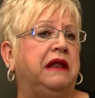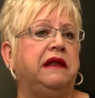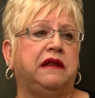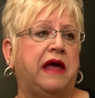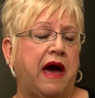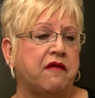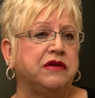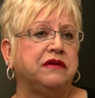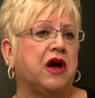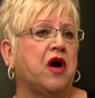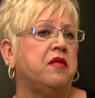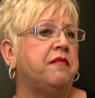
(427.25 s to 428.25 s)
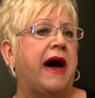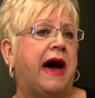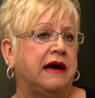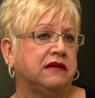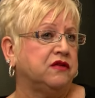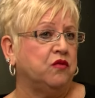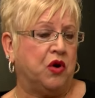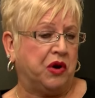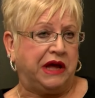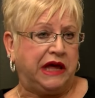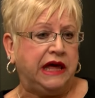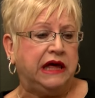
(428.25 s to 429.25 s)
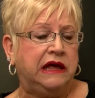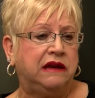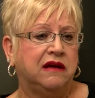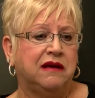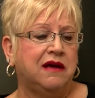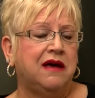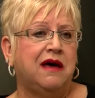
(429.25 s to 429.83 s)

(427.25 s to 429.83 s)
and then having to go back to work again,